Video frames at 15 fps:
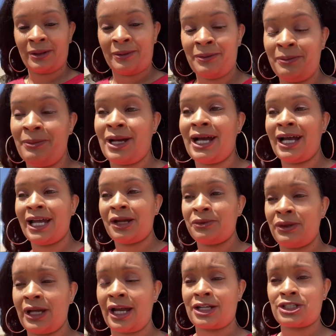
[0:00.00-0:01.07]
my
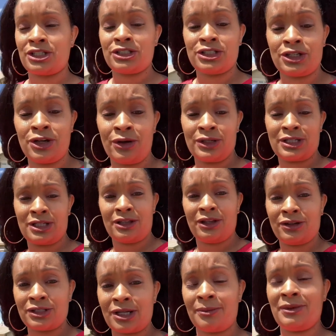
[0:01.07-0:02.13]
reaction to going to the
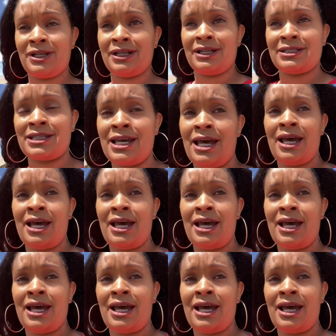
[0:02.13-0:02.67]
nail shop because